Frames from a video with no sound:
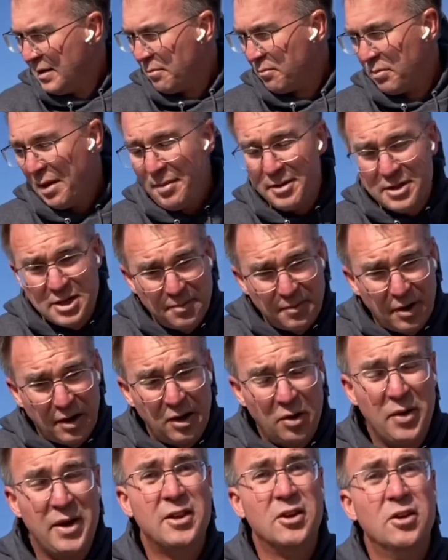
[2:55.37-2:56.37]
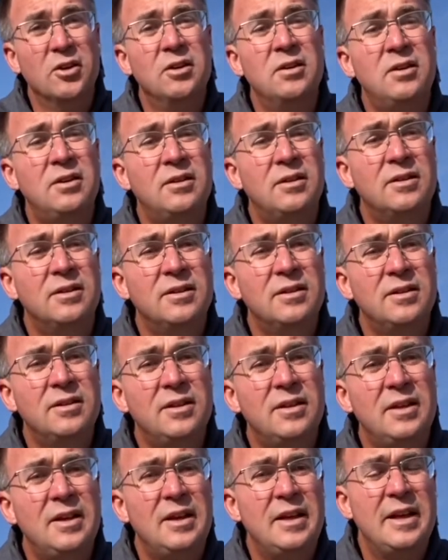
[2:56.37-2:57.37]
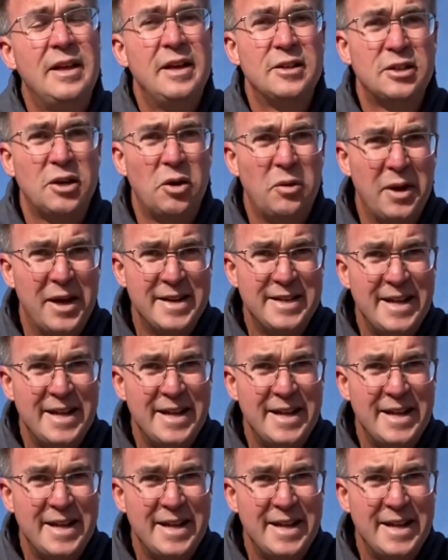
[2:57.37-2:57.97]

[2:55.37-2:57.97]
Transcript: probably tomorrow either. So